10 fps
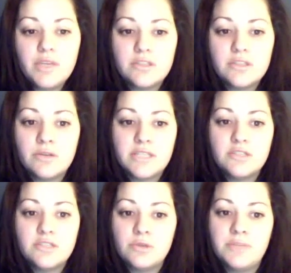So
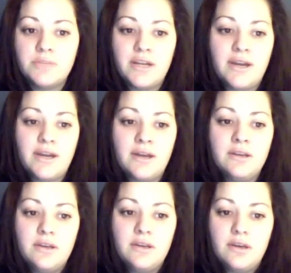that's the dream that I had.
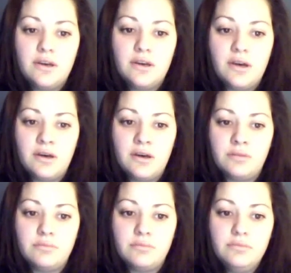
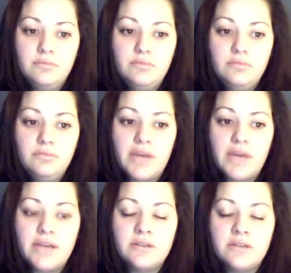I
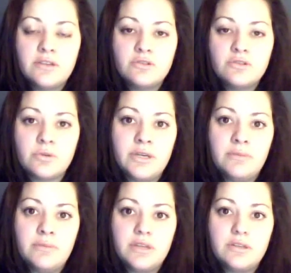had another
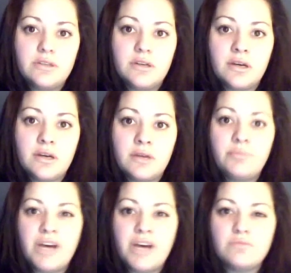dream
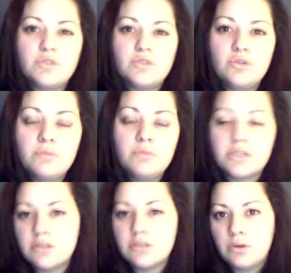about 2
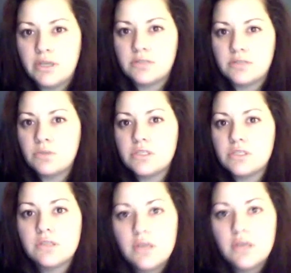months ago, I guess it
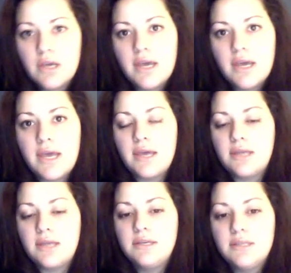was.
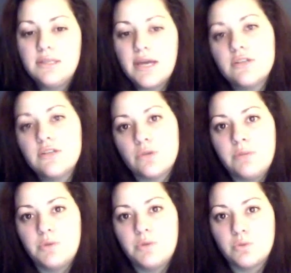And in that
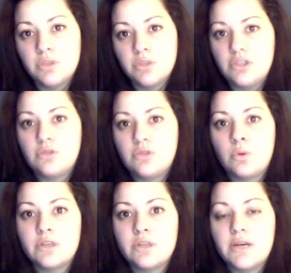dream, it was really
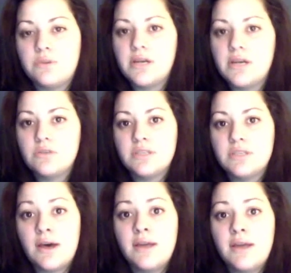short. I was
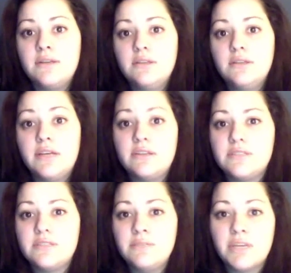outside. It
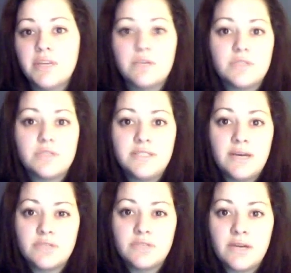seemed like it was a
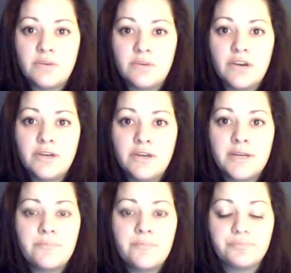downtown area.